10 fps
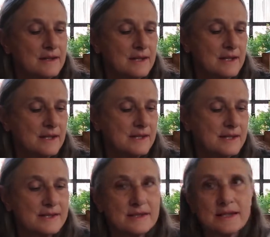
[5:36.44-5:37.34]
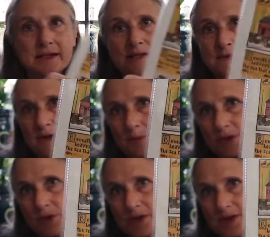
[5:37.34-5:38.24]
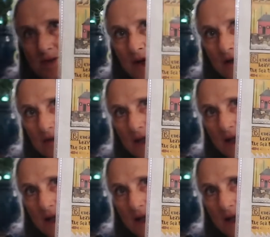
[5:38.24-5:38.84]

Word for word: this is from Shores of Hawk Run